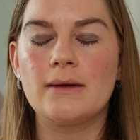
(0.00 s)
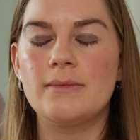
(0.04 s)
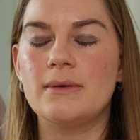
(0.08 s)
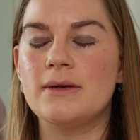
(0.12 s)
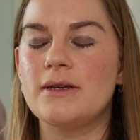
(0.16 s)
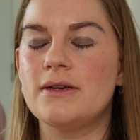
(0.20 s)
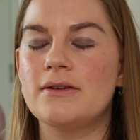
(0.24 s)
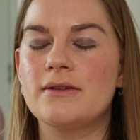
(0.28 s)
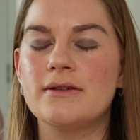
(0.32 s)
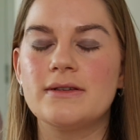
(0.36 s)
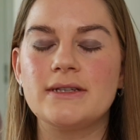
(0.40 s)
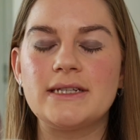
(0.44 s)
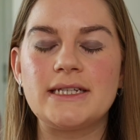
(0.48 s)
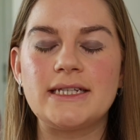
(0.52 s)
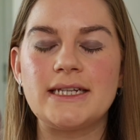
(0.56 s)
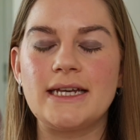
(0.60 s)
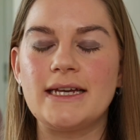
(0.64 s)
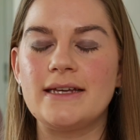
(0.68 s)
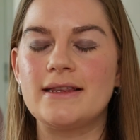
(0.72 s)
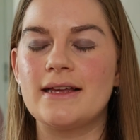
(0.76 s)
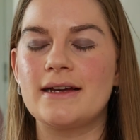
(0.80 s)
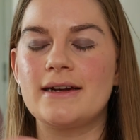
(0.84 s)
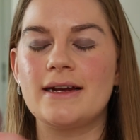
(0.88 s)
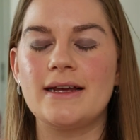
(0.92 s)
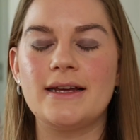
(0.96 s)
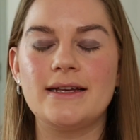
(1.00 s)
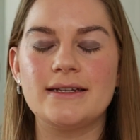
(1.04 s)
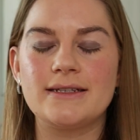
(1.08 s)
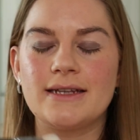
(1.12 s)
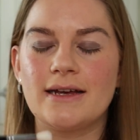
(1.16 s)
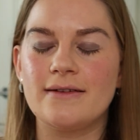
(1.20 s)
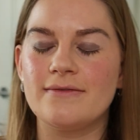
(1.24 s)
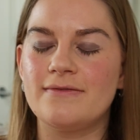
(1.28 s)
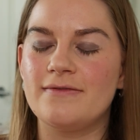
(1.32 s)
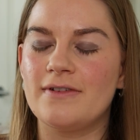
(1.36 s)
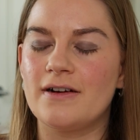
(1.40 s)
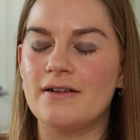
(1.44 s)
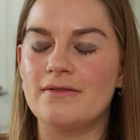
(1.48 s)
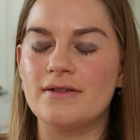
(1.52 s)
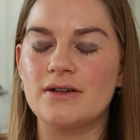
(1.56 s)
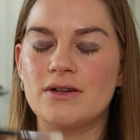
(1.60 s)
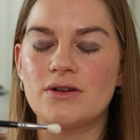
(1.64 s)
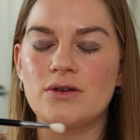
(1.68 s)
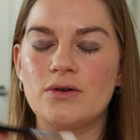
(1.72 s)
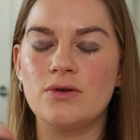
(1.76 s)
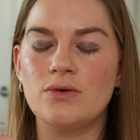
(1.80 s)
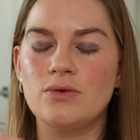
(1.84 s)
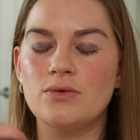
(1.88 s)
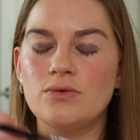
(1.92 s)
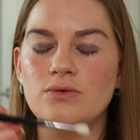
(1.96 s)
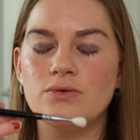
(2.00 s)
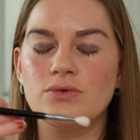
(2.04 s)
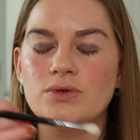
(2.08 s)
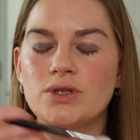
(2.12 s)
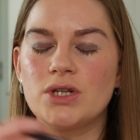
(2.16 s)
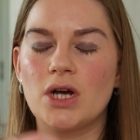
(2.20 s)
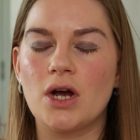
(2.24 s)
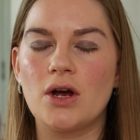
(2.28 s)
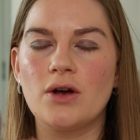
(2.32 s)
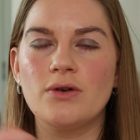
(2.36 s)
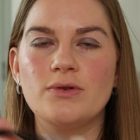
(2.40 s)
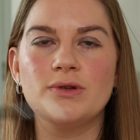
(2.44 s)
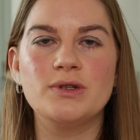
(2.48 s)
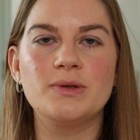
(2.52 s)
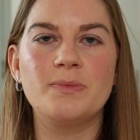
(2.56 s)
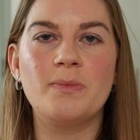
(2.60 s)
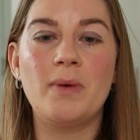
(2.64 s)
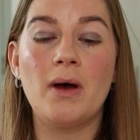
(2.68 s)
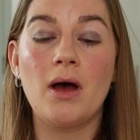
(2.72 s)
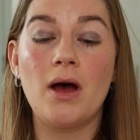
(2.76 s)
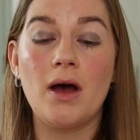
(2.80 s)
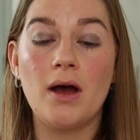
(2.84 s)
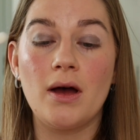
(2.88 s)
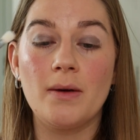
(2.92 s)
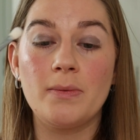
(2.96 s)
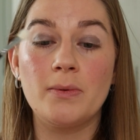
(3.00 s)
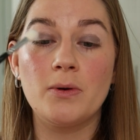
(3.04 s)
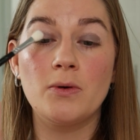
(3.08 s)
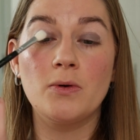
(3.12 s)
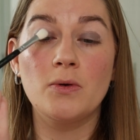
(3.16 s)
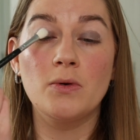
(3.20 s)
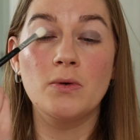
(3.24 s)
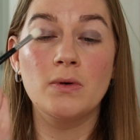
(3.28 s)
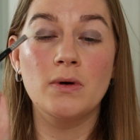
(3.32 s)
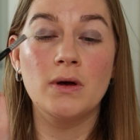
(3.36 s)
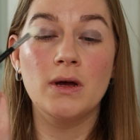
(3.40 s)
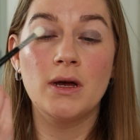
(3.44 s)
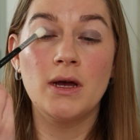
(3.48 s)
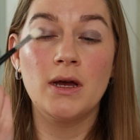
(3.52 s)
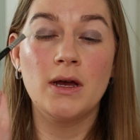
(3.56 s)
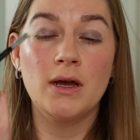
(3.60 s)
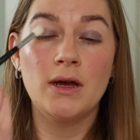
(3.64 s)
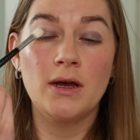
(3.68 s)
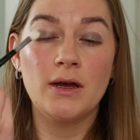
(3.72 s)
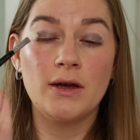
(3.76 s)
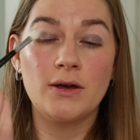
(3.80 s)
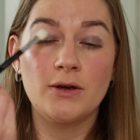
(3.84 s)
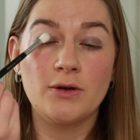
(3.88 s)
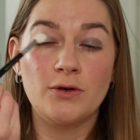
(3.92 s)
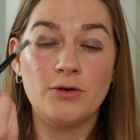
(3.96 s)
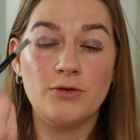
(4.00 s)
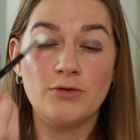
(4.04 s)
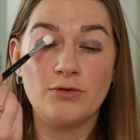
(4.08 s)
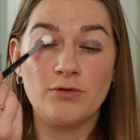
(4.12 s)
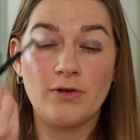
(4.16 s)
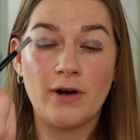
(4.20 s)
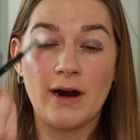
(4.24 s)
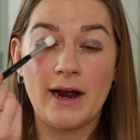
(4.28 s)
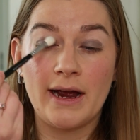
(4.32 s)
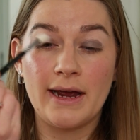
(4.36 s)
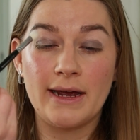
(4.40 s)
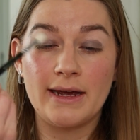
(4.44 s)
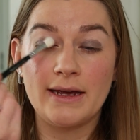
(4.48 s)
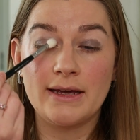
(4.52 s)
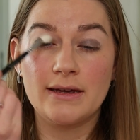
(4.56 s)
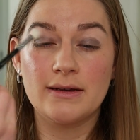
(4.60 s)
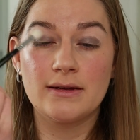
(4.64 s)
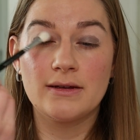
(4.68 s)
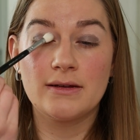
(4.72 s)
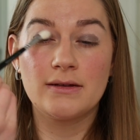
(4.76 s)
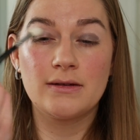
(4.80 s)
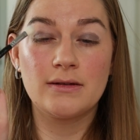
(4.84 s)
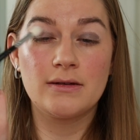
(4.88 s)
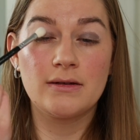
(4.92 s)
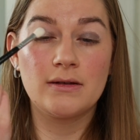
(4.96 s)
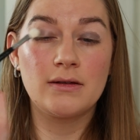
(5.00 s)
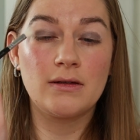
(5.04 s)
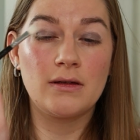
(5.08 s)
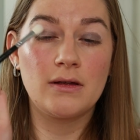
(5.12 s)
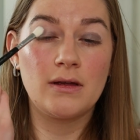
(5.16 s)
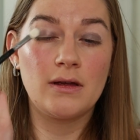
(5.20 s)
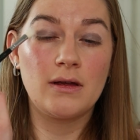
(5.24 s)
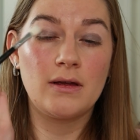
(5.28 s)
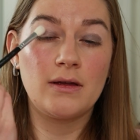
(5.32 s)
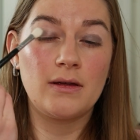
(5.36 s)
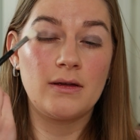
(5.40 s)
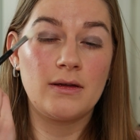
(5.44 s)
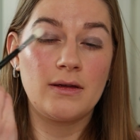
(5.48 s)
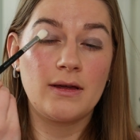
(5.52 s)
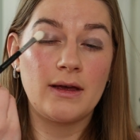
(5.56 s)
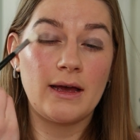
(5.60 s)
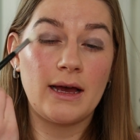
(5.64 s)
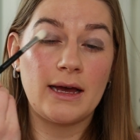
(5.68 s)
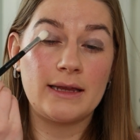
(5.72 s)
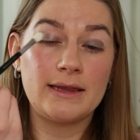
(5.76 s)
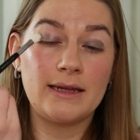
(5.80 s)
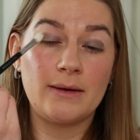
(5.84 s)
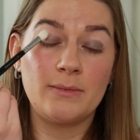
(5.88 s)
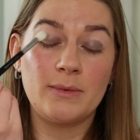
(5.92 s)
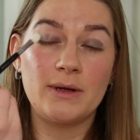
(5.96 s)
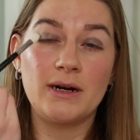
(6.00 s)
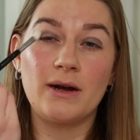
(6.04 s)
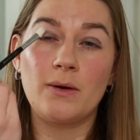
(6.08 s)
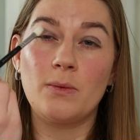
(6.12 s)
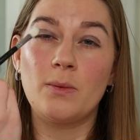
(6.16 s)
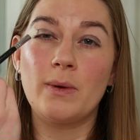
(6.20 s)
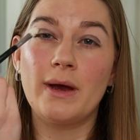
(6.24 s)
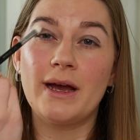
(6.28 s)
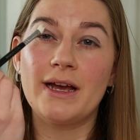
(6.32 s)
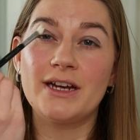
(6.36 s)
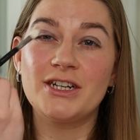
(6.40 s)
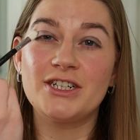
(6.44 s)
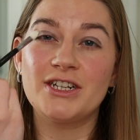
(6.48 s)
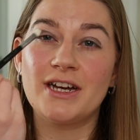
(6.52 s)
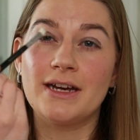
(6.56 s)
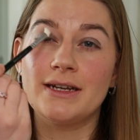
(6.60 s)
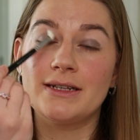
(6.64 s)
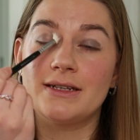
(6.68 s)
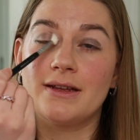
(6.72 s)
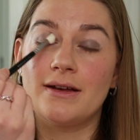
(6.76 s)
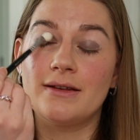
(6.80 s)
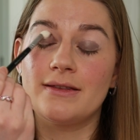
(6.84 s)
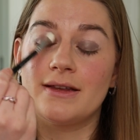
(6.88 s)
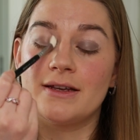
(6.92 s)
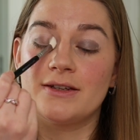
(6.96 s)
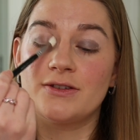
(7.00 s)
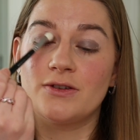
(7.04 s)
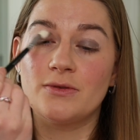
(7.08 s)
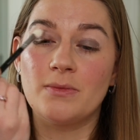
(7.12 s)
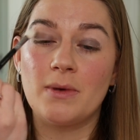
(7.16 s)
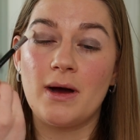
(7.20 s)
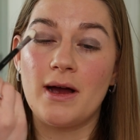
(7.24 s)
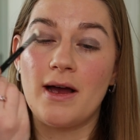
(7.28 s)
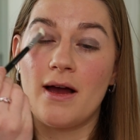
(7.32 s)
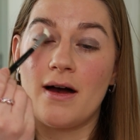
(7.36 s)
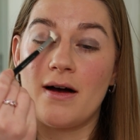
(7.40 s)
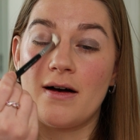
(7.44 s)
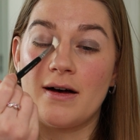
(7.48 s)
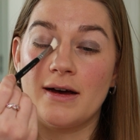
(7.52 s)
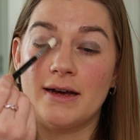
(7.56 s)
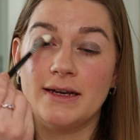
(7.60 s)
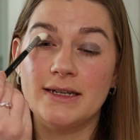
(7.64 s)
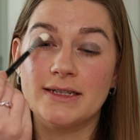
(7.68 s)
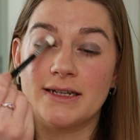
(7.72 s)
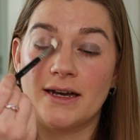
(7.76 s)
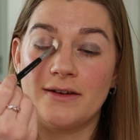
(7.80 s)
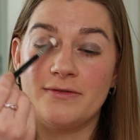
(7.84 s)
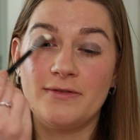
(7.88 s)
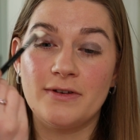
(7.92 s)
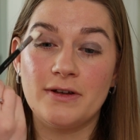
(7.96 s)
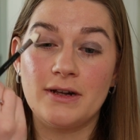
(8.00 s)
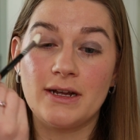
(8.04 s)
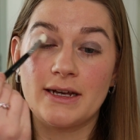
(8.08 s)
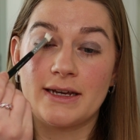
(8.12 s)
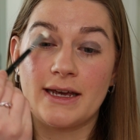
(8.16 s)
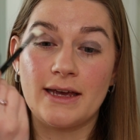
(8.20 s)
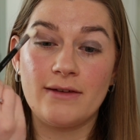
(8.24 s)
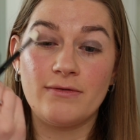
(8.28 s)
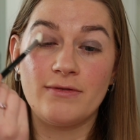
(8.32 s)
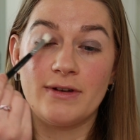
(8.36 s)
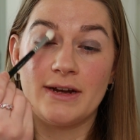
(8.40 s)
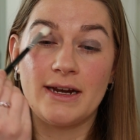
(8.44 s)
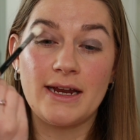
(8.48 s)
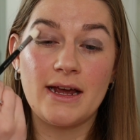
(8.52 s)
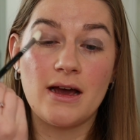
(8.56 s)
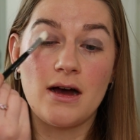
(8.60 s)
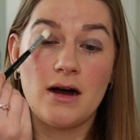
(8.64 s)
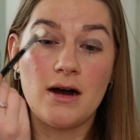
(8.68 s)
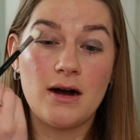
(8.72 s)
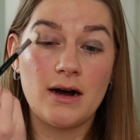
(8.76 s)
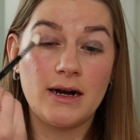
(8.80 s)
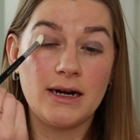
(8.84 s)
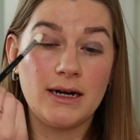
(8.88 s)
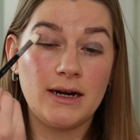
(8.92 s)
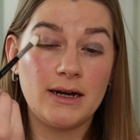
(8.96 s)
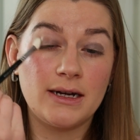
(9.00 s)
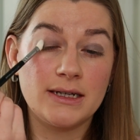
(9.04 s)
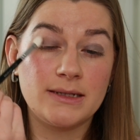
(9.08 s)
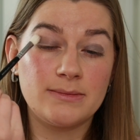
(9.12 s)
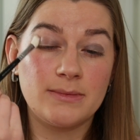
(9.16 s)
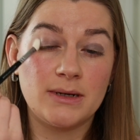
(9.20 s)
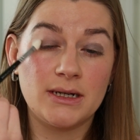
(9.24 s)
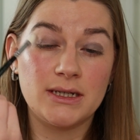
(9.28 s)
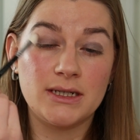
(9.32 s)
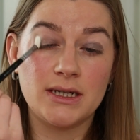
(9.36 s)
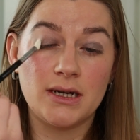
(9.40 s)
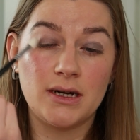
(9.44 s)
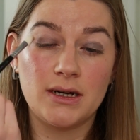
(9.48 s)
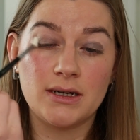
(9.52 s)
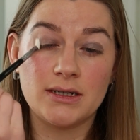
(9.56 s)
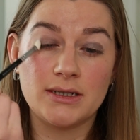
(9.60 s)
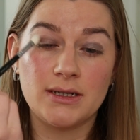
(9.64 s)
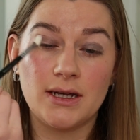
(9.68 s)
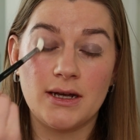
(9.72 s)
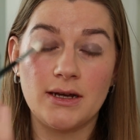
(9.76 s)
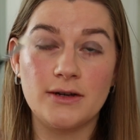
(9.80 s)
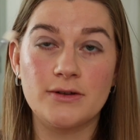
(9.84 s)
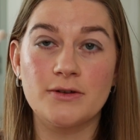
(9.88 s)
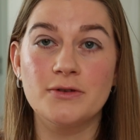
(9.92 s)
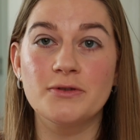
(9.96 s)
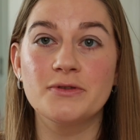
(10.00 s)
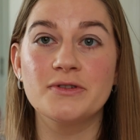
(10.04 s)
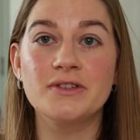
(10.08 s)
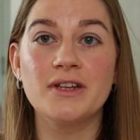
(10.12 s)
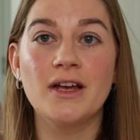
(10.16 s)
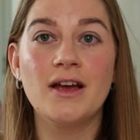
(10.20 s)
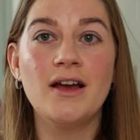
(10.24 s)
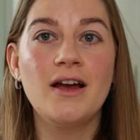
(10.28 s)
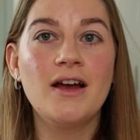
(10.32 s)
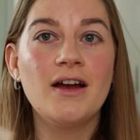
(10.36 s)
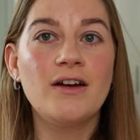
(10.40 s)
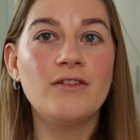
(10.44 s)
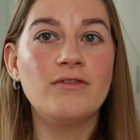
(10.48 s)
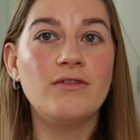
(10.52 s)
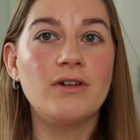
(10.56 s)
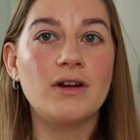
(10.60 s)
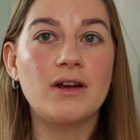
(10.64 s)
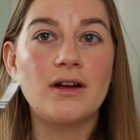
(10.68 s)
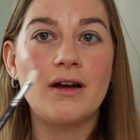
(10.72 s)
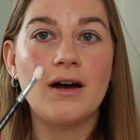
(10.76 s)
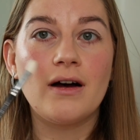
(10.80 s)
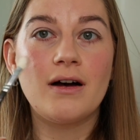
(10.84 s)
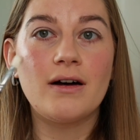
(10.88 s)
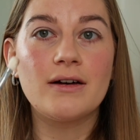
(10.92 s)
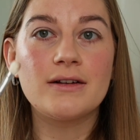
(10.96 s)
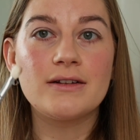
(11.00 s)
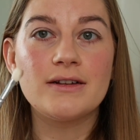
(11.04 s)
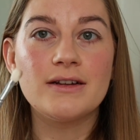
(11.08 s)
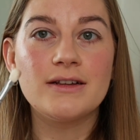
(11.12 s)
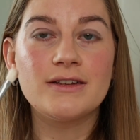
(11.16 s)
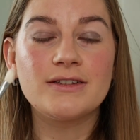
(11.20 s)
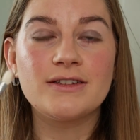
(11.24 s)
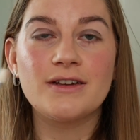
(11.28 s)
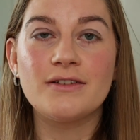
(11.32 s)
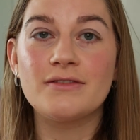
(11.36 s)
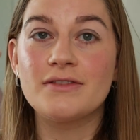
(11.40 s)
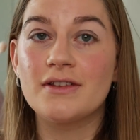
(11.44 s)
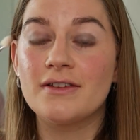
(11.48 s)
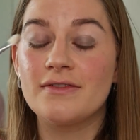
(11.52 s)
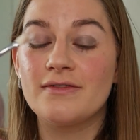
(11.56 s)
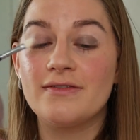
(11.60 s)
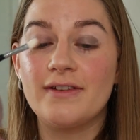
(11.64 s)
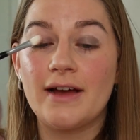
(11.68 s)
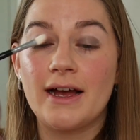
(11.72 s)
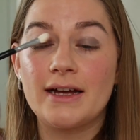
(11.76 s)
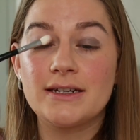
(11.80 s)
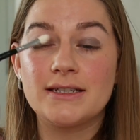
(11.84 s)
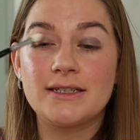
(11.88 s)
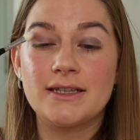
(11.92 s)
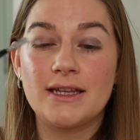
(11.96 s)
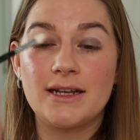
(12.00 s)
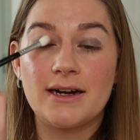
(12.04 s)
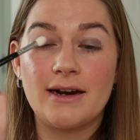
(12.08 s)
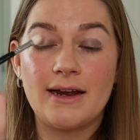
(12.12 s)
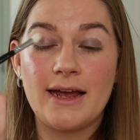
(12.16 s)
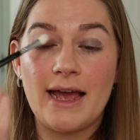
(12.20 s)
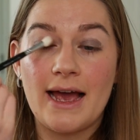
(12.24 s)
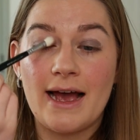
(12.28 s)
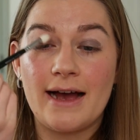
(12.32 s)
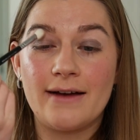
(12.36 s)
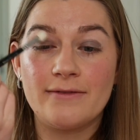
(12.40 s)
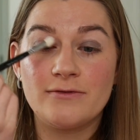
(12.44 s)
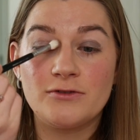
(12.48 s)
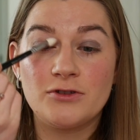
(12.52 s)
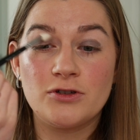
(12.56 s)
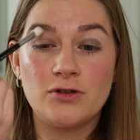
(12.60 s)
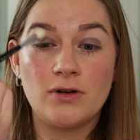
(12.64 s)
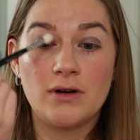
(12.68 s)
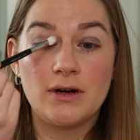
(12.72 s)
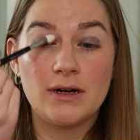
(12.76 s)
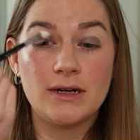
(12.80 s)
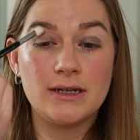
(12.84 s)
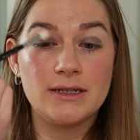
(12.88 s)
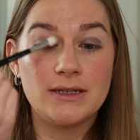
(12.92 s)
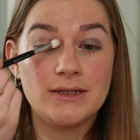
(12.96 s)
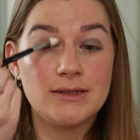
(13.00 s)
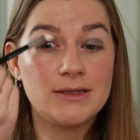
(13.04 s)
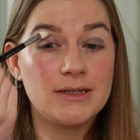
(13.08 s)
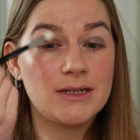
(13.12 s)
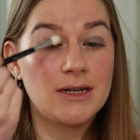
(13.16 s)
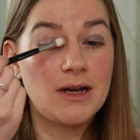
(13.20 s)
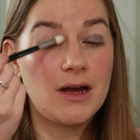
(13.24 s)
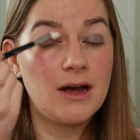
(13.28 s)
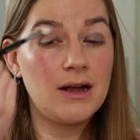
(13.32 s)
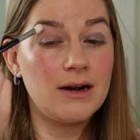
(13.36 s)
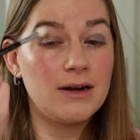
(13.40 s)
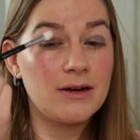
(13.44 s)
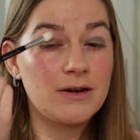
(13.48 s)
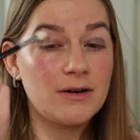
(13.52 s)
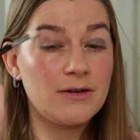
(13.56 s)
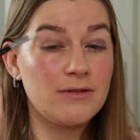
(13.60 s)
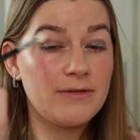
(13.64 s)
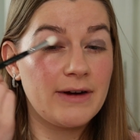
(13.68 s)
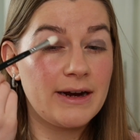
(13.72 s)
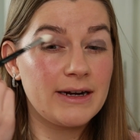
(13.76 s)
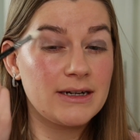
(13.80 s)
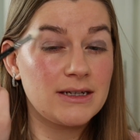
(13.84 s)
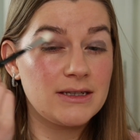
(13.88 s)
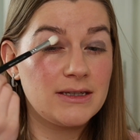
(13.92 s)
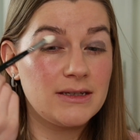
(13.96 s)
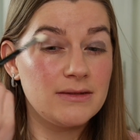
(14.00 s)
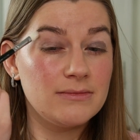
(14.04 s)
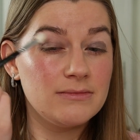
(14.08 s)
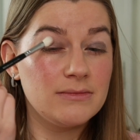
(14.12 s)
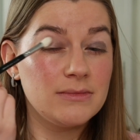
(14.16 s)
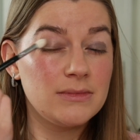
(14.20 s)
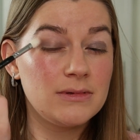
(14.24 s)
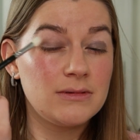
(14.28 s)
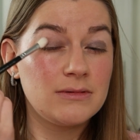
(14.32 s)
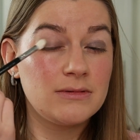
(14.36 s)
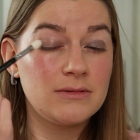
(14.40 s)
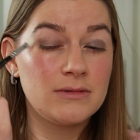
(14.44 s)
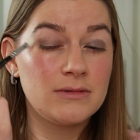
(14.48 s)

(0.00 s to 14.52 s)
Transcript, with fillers: But you can see that it is that very cool toned purple grey, and then when I wear shades like this on my eyes, I feel like it really highlights my dark circles regardless of the fact that I have tried to colour correct them.